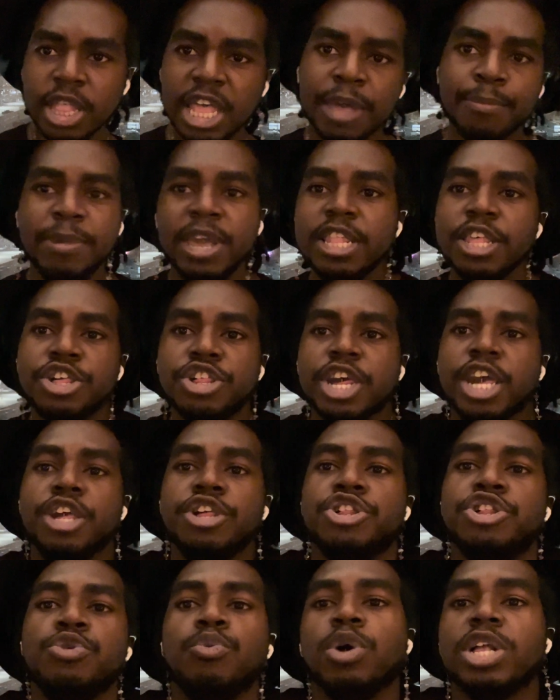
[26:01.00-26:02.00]
like be the
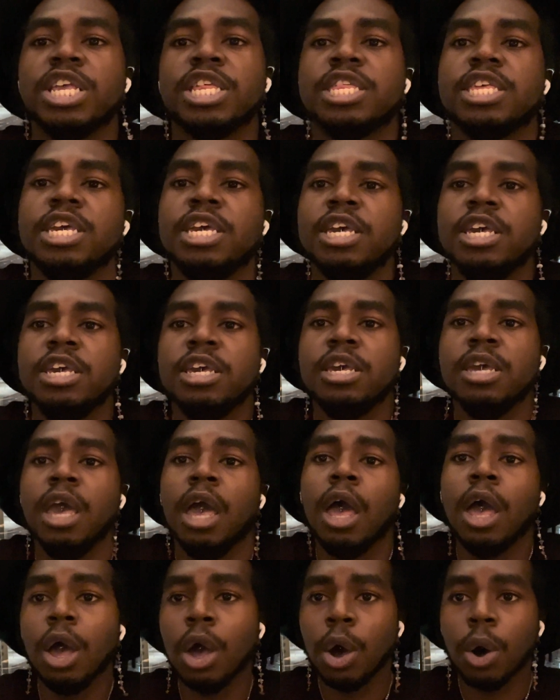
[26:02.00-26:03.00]
change you want to see,
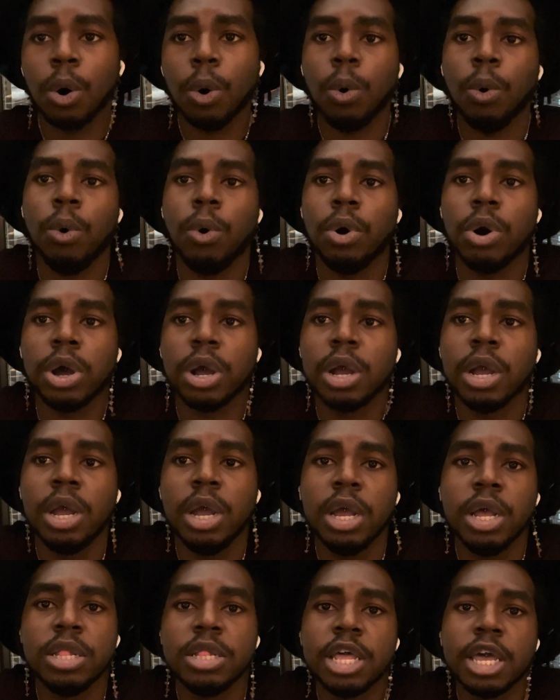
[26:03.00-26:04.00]
or
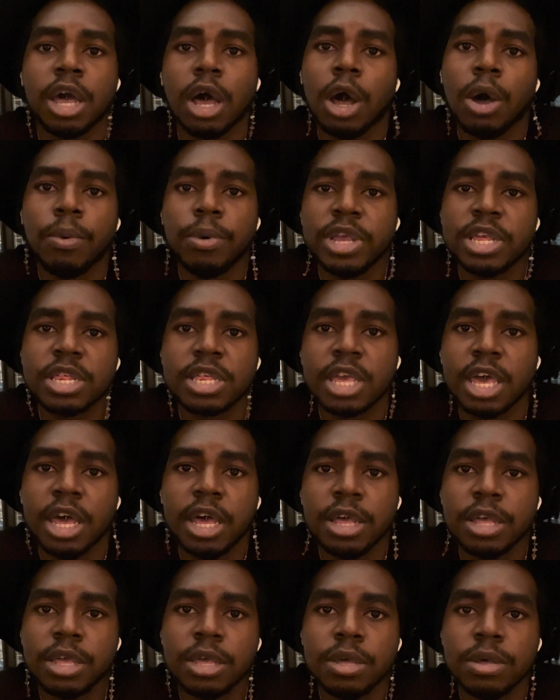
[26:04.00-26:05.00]
they always
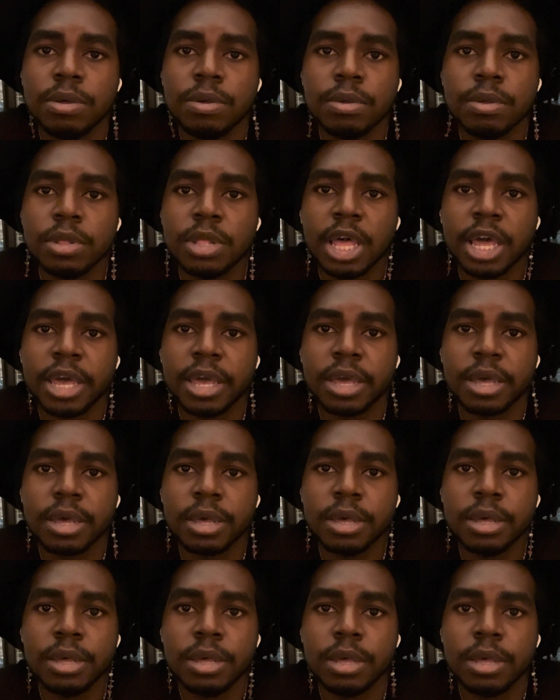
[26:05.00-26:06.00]
tell you like,
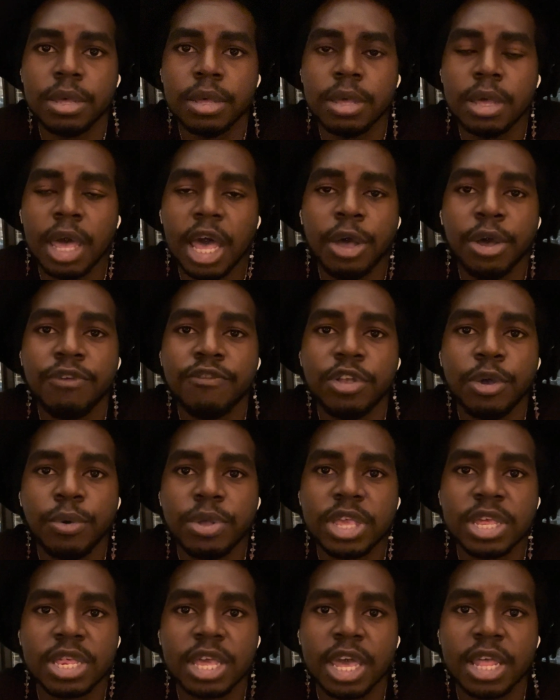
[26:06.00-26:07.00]
I don't even know
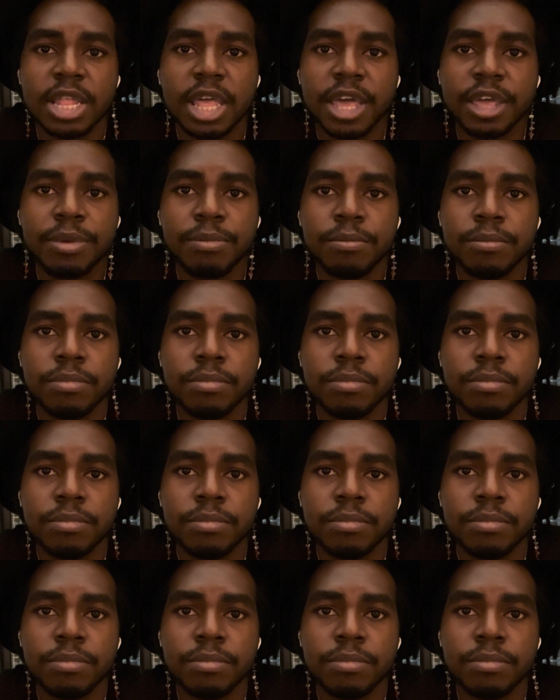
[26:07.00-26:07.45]
what to say, like,